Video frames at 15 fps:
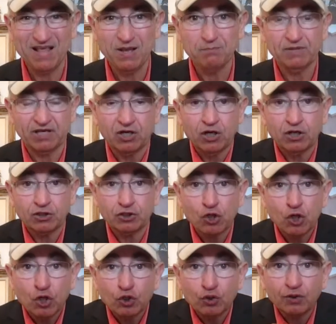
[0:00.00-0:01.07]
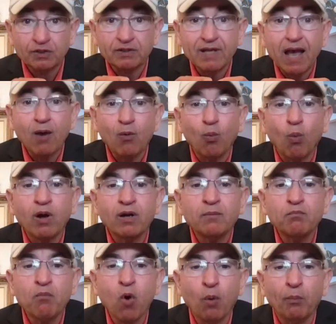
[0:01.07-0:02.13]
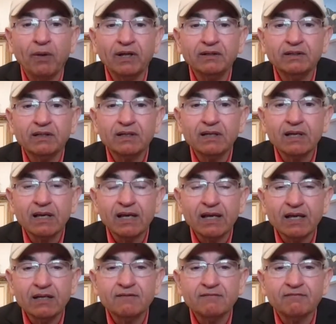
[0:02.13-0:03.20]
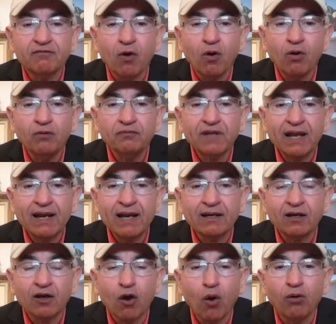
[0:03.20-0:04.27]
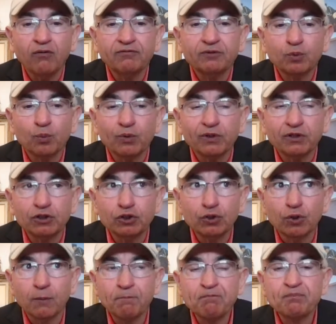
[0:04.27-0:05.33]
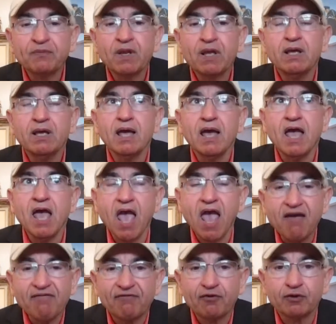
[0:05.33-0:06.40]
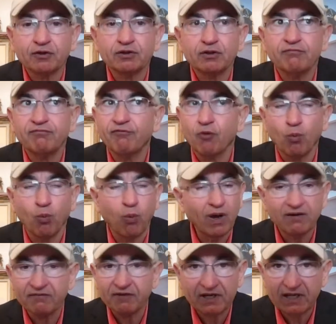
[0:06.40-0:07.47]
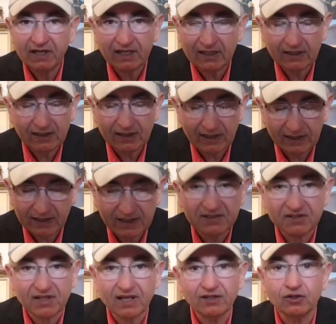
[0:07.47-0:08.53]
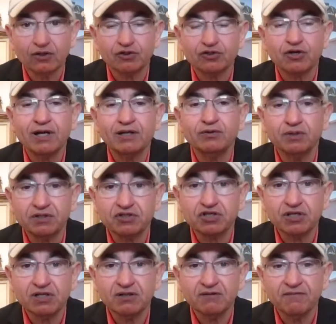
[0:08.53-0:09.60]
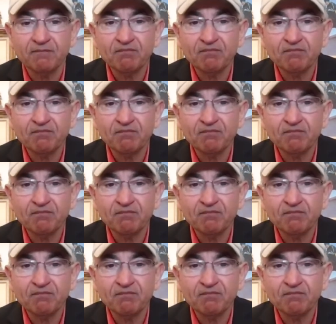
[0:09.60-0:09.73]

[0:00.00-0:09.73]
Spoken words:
Because you're in that one moment involved and engulfed with your effort for whatever it is that you're trying to achieve.